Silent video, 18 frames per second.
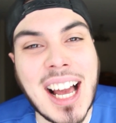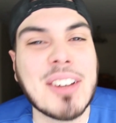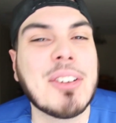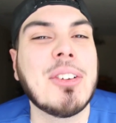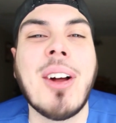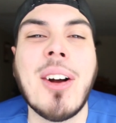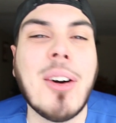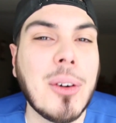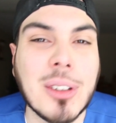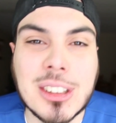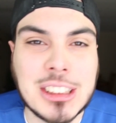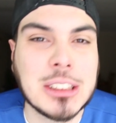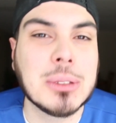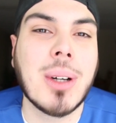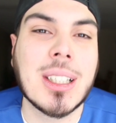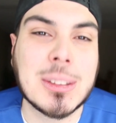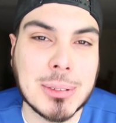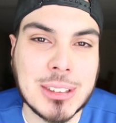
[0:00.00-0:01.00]
I don't know how old
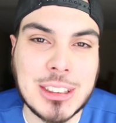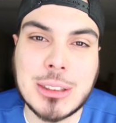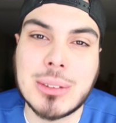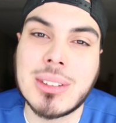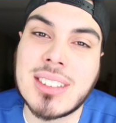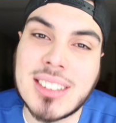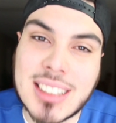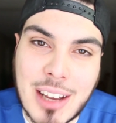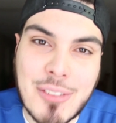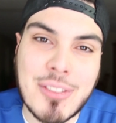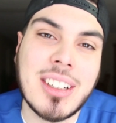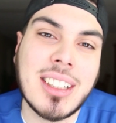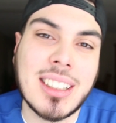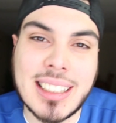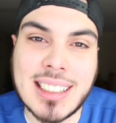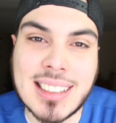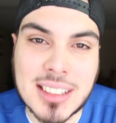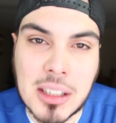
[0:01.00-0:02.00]
she was, but she was
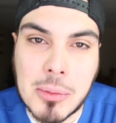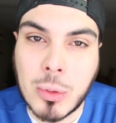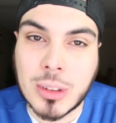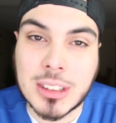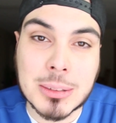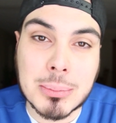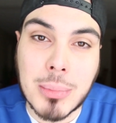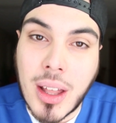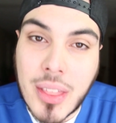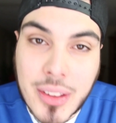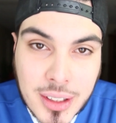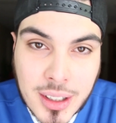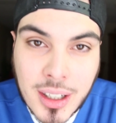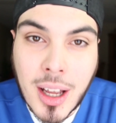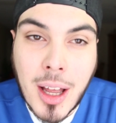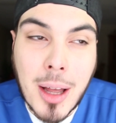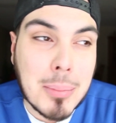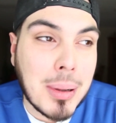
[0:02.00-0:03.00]
definitely someone's
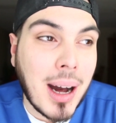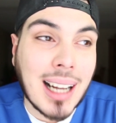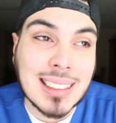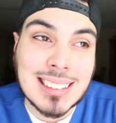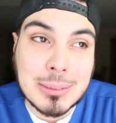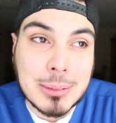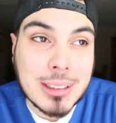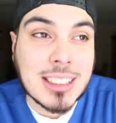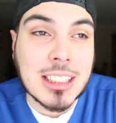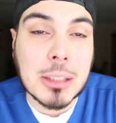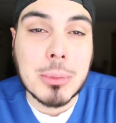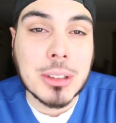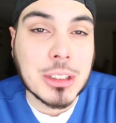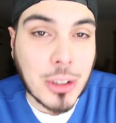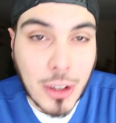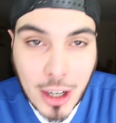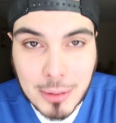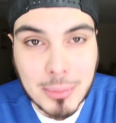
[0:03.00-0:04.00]
mother, possibly
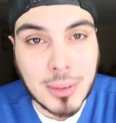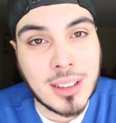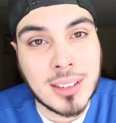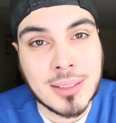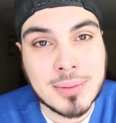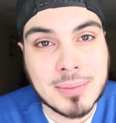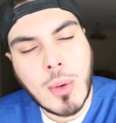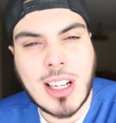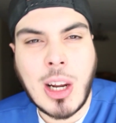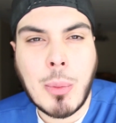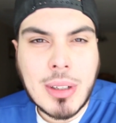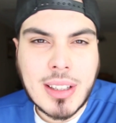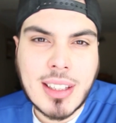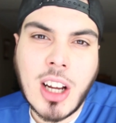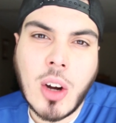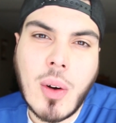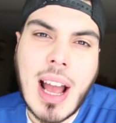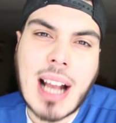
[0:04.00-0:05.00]
someone's grandma. So when I
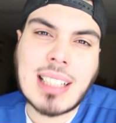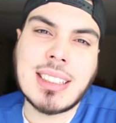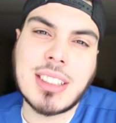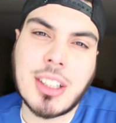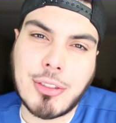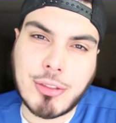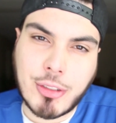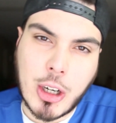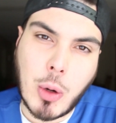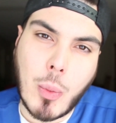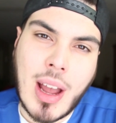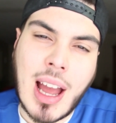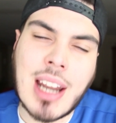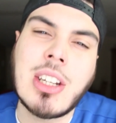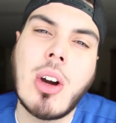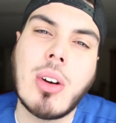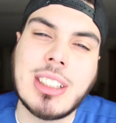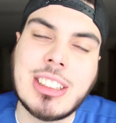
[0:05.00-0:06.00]
went to go exit the freeway,
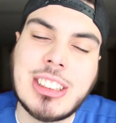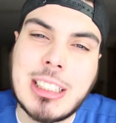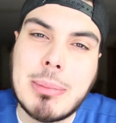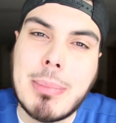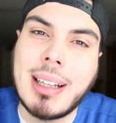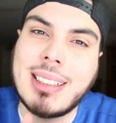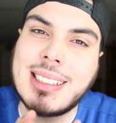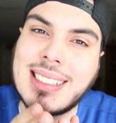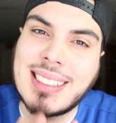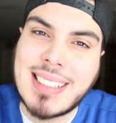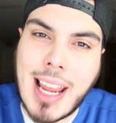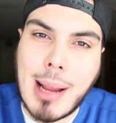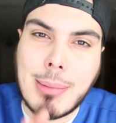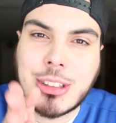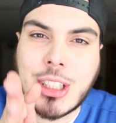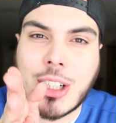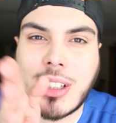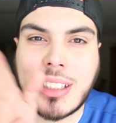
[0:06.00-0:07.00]
I noticed she made the
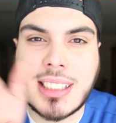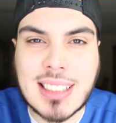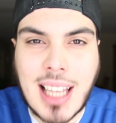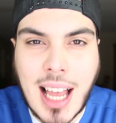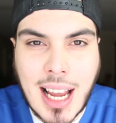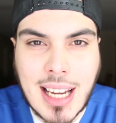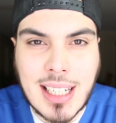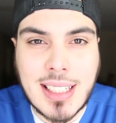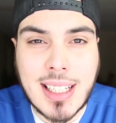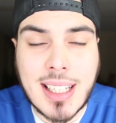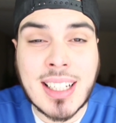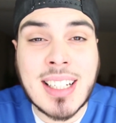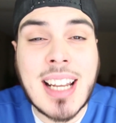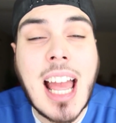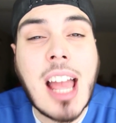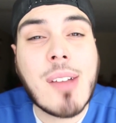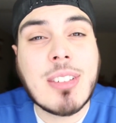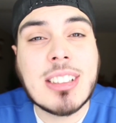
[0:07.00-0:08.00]
same turn as I did,
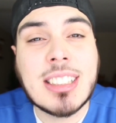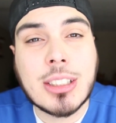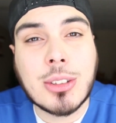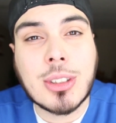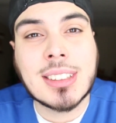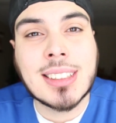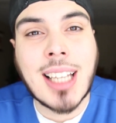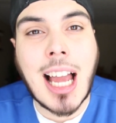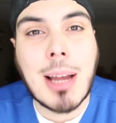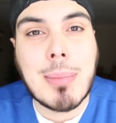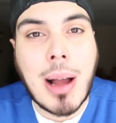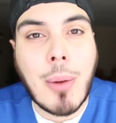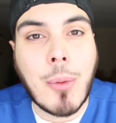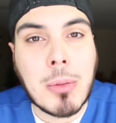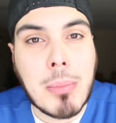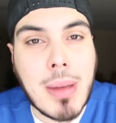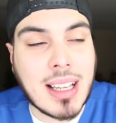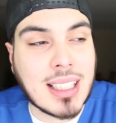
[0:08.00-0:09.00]
and every single time I
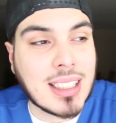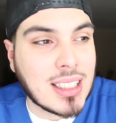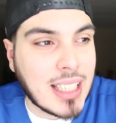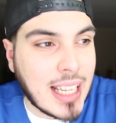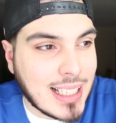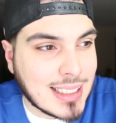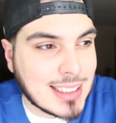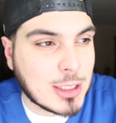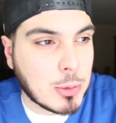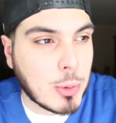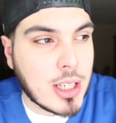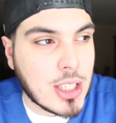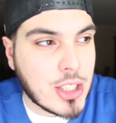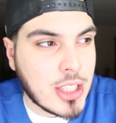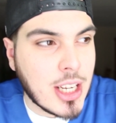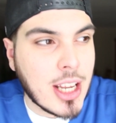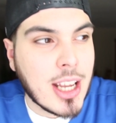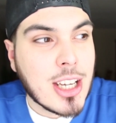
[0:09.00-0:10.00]
would make a lane
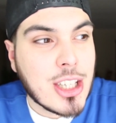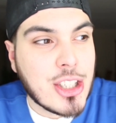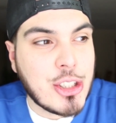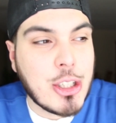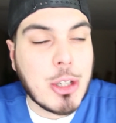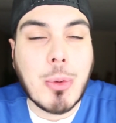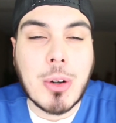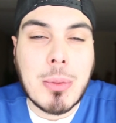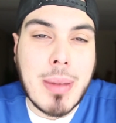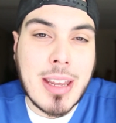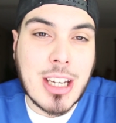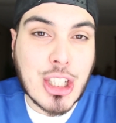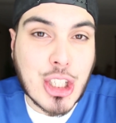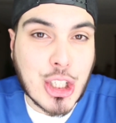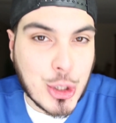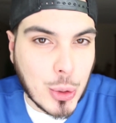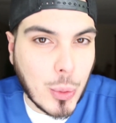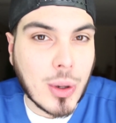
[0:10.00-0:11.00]
switch, she would
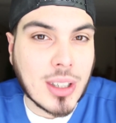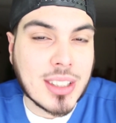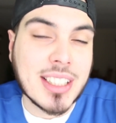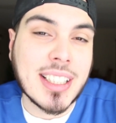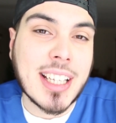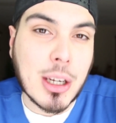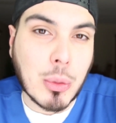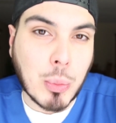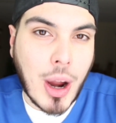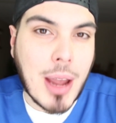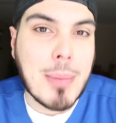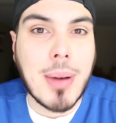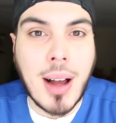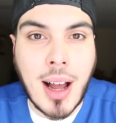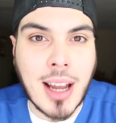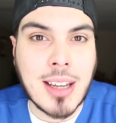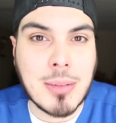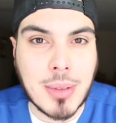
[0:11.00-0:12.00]
make sure to get right
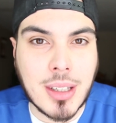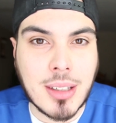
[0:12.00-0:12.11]
behind